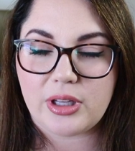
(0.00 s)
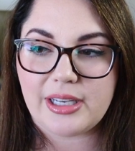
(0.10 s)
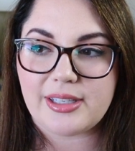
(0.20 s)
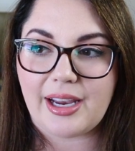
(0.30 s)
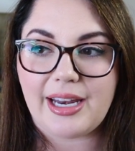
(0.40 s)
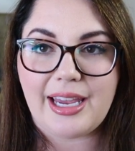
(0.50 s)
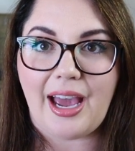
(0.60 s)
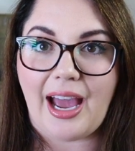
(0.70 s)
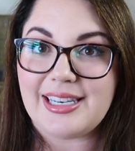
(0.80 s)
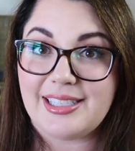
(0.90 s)
anxiety,
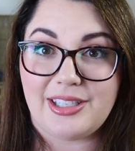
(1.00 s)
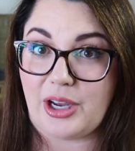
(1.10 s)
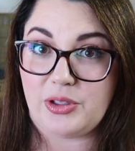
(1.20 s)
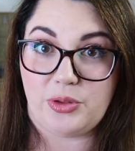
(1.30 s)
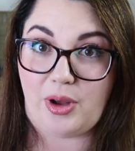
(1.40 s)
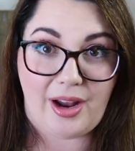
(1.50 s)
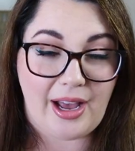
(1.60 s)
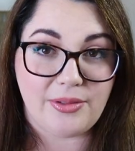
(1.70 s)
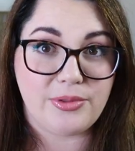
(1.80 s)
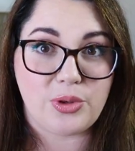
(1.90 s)
I, I do not
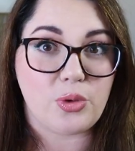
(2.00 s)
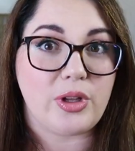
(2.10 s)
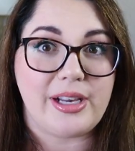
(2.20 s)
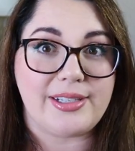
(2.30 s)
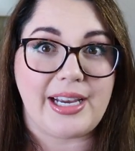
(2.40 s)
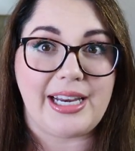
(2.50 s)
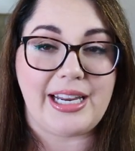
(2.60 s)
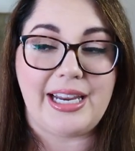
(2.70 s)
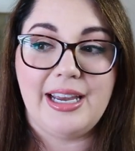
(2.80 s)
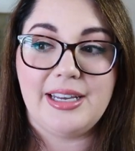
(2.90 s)
have social
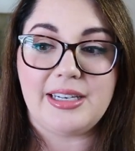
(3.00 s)
anxiety